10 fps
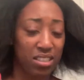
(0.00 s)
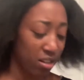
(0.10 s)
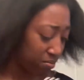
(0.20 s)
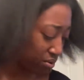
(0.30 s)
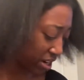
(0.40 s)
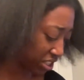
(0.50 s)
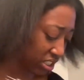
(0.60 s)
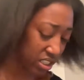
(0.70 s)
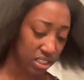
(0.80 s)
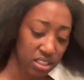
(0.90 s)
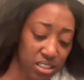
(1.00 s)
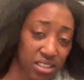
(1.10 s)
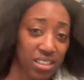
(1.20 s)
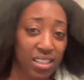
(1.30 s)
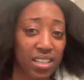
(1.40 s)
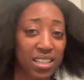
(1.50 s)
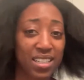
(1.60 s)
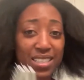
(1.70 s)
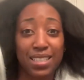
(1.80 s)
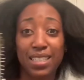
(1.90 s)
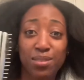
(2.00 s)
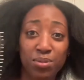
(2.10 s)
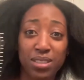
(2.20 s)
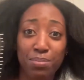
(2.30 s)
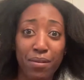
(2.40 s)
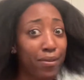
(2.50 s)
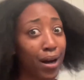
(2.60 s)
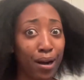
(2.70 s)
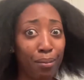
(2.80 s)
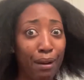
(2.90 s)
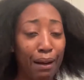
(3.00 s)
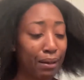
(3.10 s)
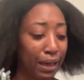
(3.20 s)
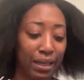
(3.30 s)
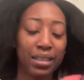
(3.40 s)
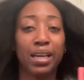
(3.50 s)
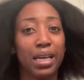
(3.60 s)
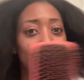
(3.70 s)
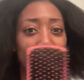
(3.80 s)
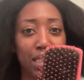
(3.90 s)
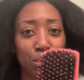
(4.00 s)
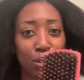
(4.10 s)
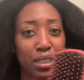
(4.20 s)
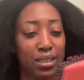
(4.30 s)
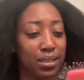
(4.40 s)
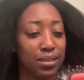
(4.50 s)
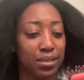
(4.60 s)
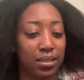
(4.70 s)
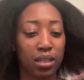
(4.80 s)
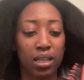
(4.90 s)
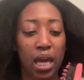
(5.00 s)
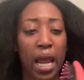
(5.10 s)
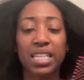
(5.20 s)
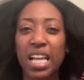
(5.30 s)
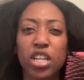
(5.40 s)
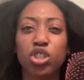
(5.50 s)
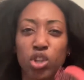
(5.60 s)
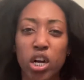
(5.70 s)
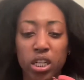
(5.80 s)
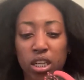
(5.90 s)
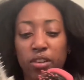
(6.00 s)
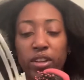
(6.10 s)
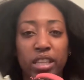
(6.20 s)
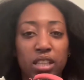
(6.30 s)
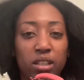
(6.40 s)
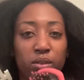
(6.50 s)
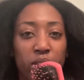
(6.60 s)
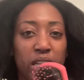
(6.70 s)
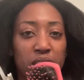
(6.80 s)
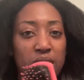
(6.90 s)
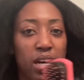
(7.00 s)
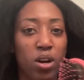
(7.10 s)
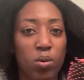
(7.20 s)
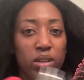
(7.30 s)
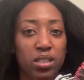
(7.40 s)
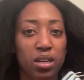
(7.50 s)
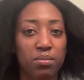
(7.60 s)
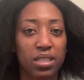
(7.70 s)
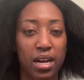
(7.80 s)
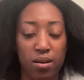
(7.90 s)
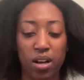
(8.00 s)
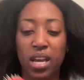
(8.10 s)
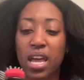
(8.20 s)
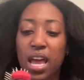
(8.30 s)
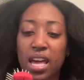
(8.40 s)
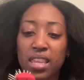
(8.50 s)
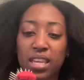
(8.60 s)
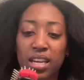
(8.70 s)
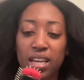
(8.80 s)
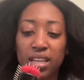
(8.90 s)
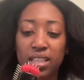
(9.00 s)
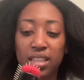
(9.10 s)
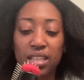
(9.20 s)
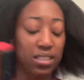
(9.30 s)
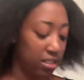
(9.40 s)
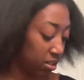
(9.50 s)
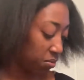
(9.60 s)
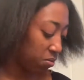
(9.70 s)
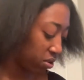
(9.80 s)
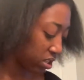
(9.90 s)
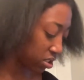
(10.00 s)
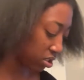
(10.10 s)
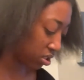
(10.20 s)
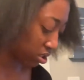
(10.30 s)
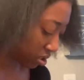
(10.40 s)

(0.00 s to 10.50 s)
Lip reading: on brushes? Because this one's motherfucking broken. This one, it's not strong enough. Like the little inside always comes out. And then this Demon brush is just